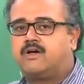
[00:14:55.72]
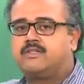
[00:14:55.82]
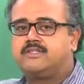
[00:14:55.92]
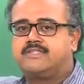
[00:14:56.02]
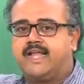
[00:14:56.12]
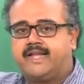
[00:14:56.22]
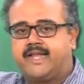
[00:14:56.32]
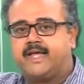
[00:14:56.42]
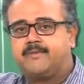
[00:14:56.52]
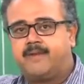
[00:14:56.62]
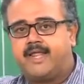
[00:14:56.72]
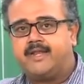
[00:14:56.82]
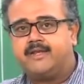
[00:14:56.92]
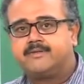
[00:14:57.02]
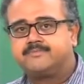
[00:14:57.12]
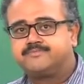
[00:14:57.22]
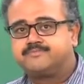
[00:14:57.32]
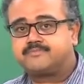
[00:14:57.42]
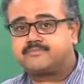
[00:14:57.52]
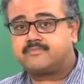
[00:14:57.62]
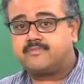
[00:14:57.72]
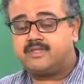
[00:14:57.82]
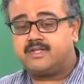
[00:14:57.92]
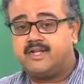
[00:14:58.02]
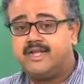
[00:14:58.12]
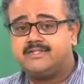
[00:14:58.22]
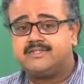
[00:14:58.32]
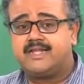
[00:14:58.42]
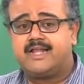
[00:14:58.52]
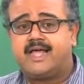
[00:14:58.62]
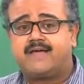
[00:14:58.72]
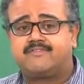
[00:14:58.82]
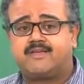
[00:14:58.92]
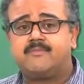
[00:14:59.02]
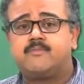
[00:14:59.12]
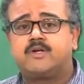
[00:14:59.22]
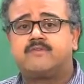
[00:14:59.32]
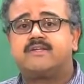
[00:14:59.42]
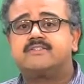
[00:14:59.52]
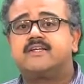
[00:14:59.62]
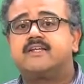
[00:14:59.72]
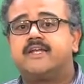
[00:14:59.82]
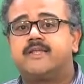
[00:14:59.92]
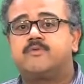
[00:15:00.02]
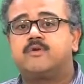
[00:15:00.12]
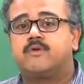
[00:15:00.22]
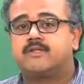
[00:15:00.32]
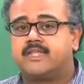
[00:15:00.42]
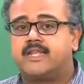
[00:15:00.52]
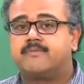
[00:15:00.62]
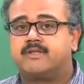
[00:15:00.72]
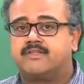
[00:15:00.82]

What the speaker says: on this entire plane, right, then I have some amount of uncertainty about what the label